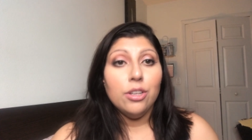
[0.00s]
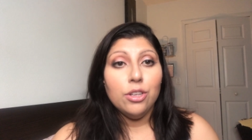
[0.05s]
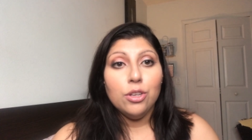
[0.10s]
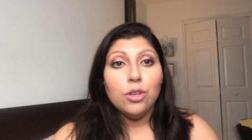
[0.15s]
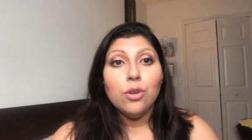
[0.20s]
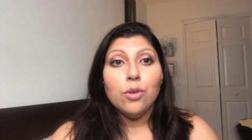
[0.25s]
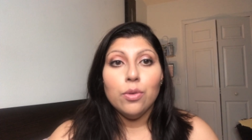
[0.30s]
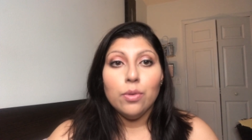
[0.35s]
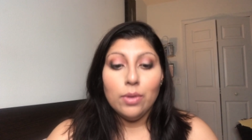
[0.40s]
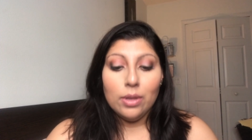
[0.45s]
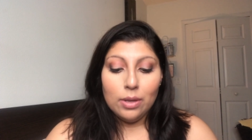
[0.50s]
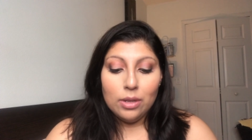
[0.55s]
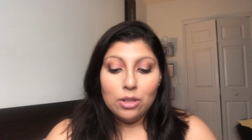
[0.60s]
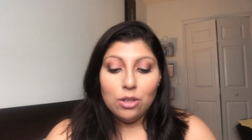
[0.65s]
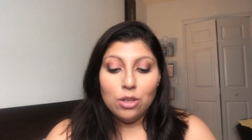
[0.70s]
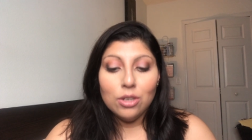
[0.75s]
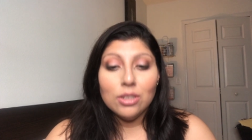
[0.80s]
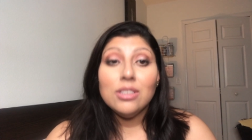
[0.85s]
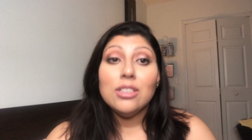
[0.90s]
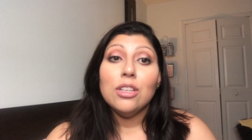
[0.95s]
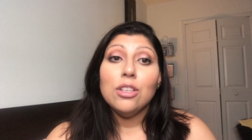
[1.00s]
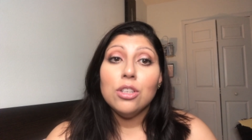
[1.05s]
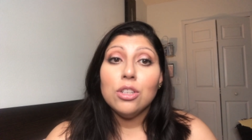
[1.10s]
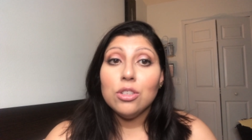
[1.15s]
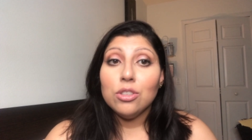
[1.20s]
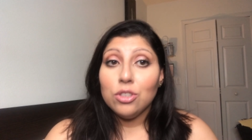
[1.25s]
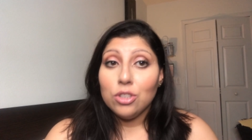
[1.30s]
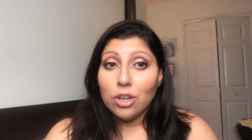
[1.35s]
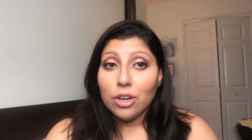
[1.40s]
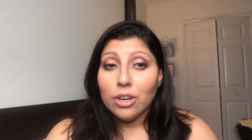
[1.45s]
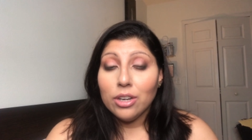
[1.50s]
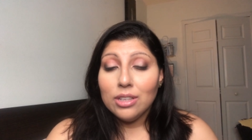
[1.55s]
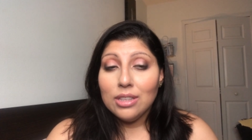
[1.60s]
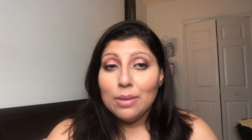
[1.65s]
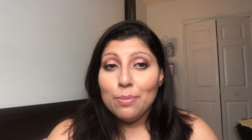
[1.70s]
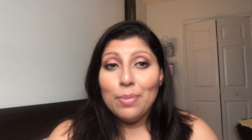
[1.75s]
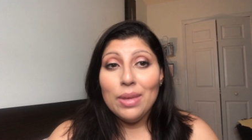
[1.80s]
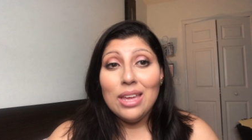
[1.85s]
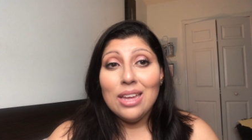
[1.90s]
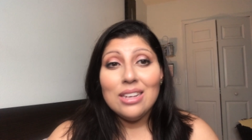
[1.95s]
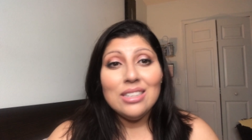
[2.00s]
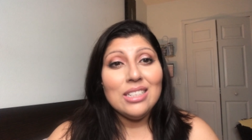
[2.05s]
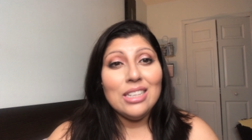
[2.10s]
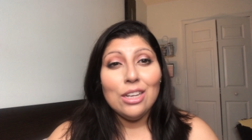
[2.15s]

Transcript: you know, it looks a little dark in the pan.